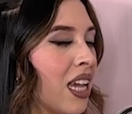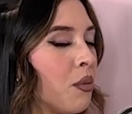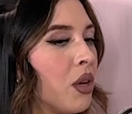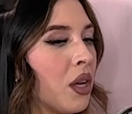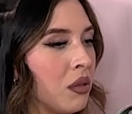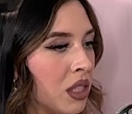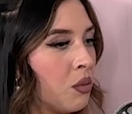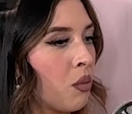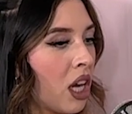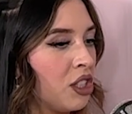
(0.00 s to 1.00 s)
And when I was
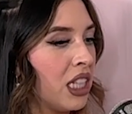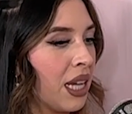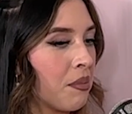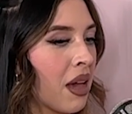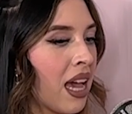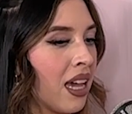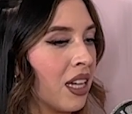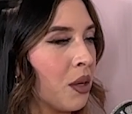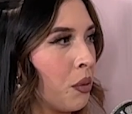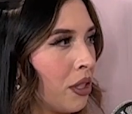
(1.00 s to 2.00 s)
watching it
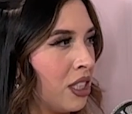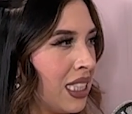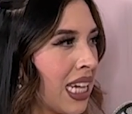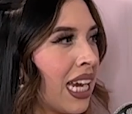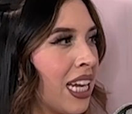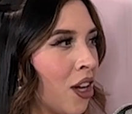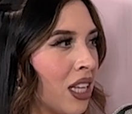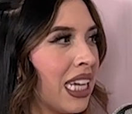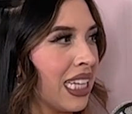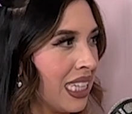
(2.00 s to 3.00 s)
back and we were deciding on
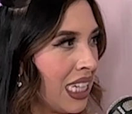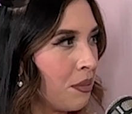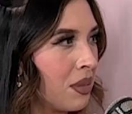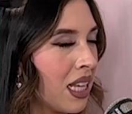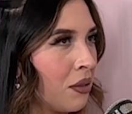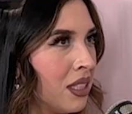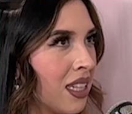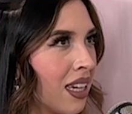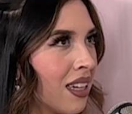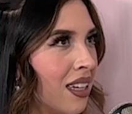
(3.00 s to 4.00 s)
like clips, I was
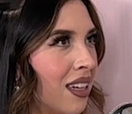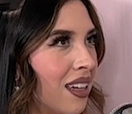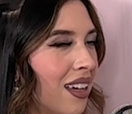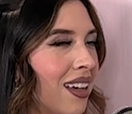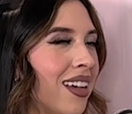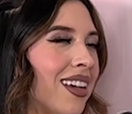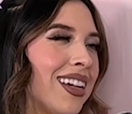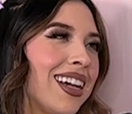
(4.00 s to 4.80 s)
like, I